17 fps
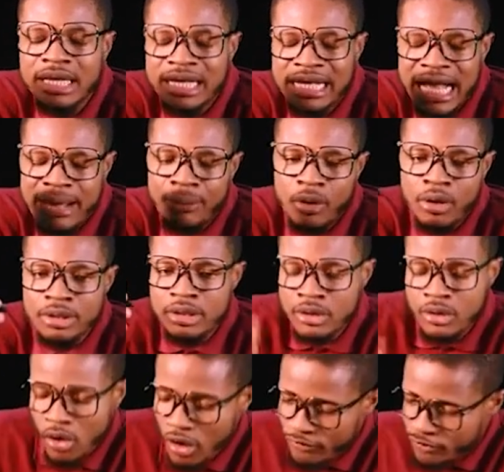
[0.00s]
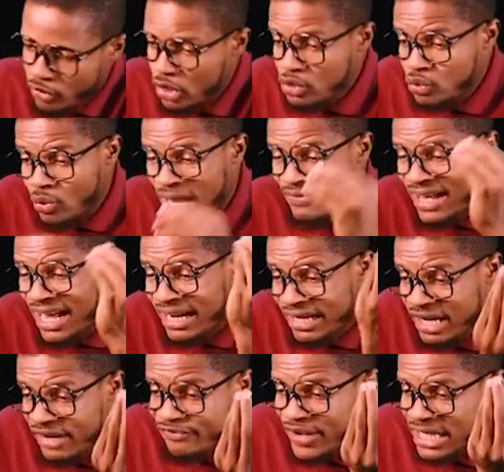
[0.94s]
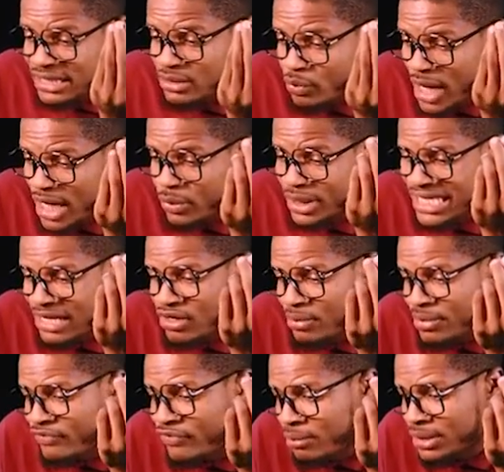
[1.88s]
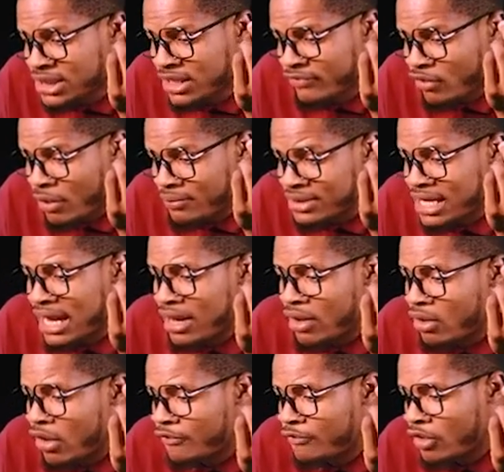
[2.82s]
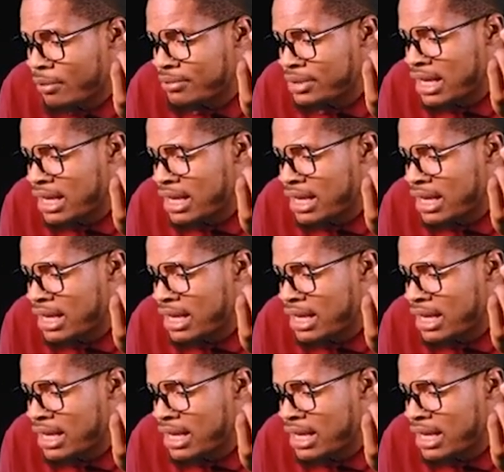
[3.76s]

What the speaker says: Carbon. Of course, we have agreed first. Where do we start numbering from? Is it from here or from